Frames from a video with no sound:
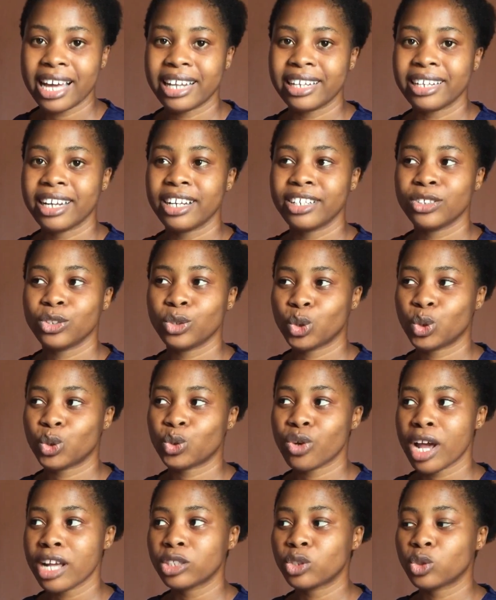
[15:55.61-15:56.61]
and then you
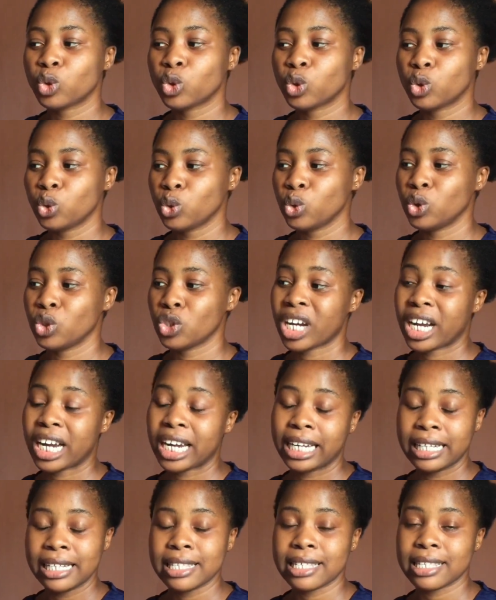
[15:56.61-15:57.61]
try to choose your
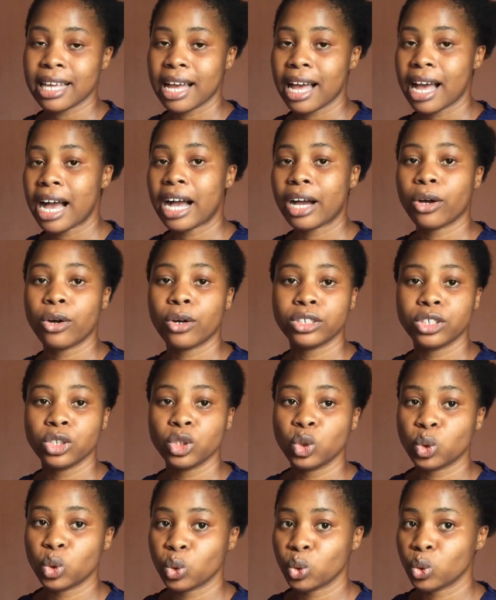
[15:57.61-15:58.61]
cleanser
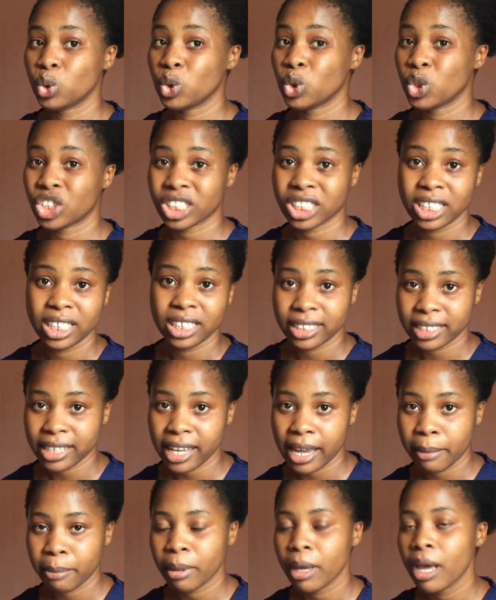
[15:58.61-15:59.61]
according to your skin
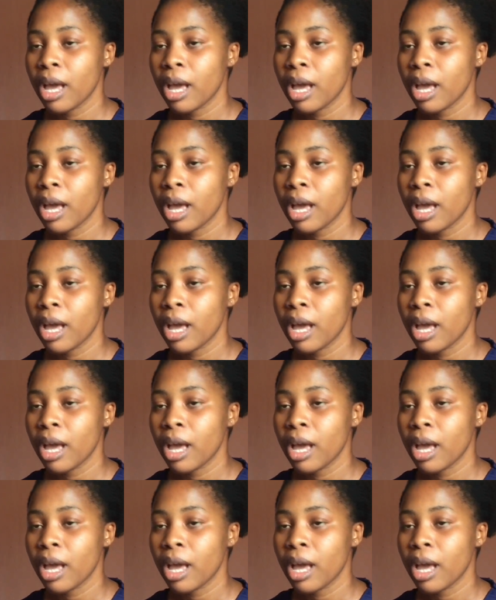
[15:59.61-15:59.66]
type.